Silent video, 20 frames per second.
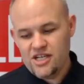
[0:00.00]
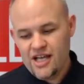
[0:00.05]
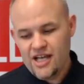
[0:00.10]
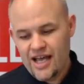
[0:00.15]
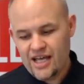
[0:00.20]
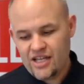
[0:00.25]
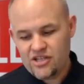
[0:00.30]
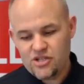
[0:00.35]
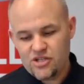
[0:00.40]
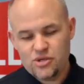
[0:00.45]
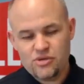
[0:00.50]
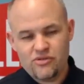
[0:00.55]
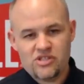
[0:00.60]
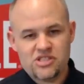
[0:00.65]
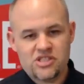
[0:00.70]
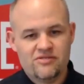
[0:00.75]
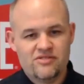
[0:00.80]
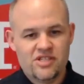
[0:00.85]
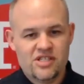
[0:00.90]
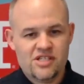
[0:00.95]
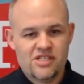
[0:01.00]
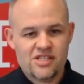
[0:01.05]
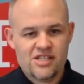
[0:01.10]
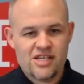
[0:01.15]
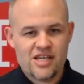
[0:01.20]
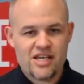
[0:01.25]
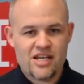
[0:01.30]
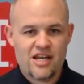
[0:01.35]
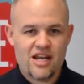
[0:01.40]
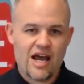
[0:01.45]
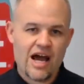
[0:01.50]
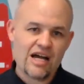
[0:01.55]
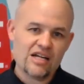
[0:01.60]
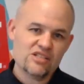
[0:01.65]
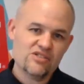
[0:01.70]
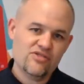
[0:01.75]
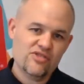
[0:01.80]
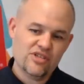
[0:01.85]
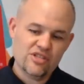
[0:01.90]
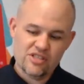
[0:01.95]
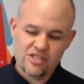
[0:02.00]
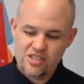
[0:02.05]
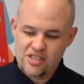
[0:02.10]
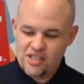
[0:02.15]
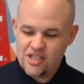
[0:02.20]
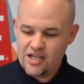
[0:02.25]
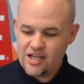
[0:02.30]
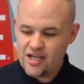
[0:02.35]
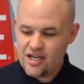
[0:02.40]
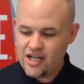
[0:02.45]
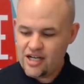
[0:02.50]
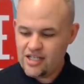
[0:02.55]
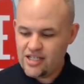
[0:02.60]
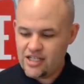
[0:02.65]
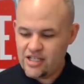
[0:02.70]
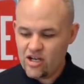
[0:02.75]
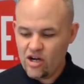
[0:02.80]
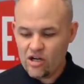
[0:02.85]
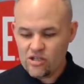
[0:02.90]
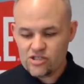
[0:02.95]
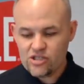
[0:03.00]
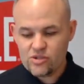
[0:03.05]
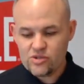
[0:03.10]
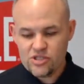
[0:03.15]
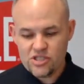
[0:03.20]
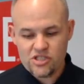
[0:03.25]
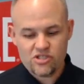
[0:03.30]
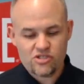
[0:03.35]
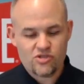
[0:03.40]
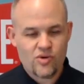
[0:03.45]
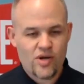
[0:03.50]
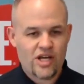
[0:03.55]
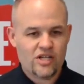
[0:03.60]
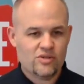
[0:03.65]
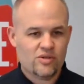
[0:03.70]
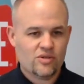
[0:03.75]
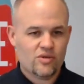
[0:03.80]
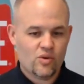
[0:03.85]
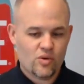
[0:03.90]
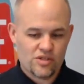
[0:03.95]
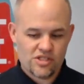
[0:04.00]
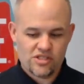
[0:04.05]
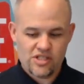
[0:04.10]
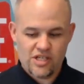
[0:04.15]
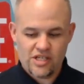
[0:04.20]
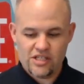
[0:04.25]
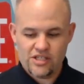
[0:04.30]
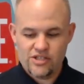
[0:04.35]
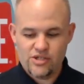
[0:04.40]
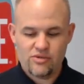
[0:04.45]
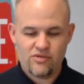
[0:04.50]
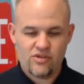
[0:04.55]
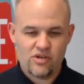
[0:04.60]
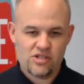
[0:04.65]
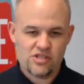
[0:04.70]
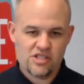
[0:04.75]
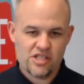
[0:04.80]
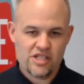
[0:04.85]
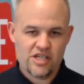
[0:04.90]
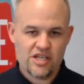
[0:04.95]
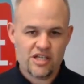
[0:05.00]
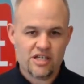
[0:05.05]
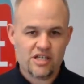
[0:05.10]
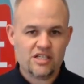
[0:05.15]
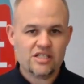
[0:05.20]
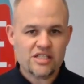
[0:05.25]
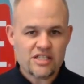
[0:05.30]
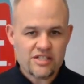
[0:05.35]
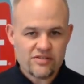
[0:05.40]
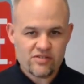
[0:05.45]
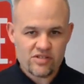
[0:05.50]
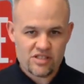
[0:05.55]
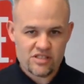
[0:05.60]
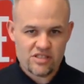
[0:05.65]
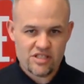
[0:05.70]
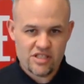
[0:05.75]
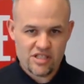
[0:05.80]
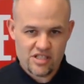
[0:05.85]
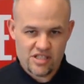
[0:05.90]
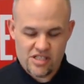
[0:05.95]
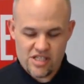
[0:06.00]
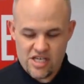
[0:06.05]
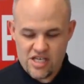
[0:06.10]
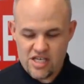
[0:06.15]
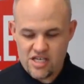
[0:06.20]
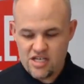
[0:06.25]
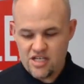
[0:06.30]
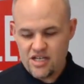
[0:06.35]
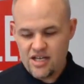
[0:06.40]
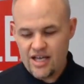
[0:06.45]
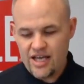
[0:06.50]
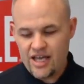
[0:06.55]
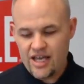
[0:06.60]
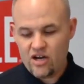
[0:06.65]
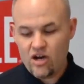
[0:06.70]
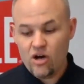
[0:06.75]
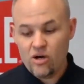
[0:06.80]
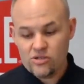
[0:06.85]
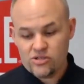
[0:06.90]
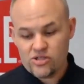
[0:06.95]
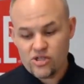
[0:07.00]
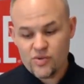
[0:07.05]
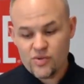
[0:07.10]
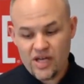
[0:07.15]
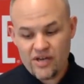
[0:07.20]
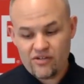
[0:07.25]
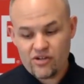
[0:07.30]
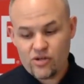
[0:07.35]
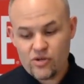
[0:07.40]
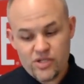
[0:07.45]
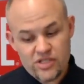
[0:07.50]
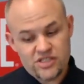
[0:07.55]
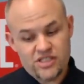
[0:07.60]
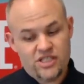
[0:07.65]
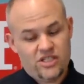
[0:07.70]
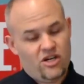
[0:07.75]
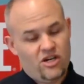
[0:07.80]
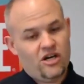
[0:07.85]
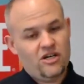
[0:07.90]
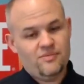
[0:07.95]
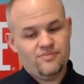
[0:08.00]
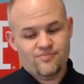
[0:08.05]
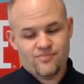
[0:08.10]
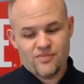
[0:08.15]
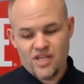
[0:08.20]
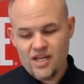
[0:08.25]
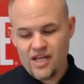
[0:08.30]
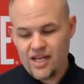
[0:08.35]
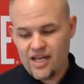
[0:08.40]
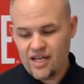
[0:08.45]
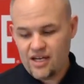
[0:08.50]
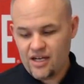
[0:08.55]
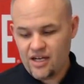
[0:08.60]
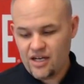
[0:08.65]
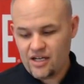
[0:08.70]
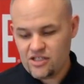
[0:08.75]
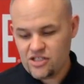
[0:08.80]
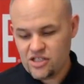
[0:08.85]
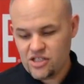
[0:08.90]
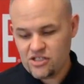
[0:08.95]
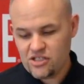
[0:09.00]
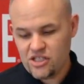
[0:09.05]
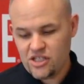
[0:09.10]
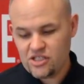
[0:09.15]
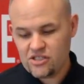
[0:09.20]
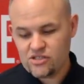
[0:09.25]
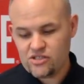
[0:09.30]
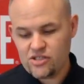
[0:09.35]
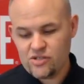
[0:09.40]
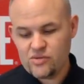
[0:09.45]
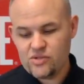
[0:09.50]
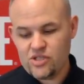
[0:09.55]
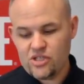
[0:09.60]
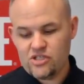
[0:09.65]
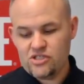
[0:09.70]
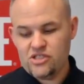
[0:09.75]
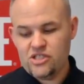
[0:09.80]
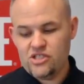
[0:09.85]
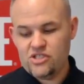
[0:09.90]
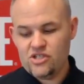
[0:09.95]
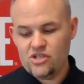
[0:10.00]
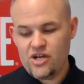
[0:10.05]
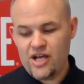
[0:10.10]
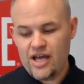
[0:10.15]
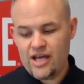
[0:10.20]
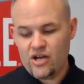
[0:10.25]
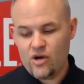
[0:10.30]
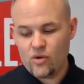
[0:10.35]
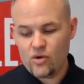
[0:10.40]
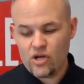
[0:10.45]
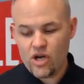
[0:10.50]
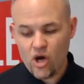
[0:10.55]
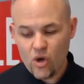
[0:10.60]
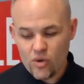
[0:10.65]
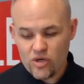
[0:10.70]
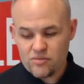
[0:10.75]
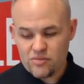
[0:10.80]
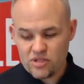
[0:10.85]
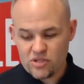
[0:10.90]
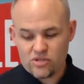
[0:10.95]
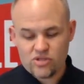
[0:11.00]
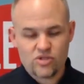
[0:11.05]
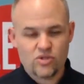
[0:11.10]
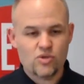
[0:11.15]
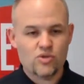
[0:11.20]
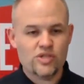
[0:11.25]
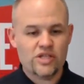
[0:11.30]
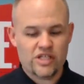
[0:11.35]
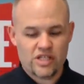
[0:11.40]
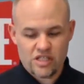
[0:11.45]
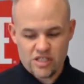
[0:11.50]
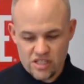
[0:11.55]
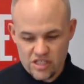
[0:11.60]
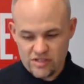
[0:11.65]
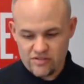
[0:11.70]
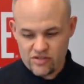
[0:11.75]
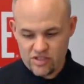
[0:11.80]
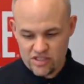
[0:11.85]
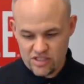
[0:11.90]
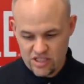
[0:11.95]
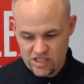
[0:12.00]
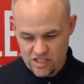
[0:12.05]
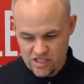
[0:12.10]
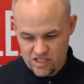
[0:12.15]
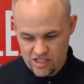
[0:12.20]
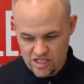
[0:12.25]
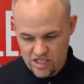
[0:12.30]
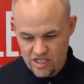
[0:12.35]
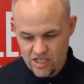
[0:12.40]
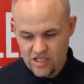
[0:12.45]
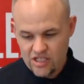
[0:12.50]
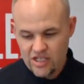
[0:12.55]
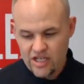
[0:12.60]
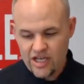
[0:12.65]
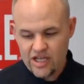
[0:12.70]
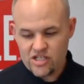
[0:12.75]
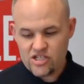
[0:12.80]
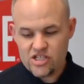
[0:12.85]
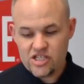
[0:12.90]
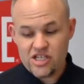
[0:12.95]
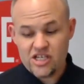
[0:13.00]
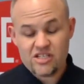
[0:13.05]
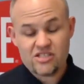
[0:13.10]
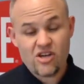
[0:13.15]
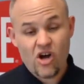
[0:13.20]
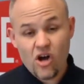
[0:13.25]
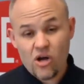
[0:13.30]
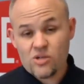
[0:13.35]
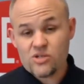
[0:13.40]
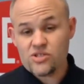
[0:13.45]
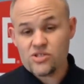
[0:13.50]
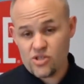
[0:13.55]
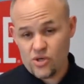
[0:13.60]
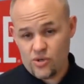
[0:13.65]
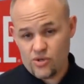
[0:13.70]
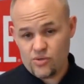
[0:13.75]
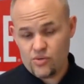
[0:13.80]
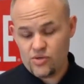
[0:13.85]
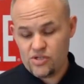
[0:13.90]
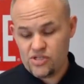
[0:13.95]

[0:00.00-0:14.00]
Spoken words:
at the University of Tennessee in Knoxville, and he also teaches graduate courses at Lee University in Cleveland, Tennessee. And also we have Christie DeHart, and she is an English language arts teacher at Ocoee Middle School in Cleveland, Tennessee, and she is also the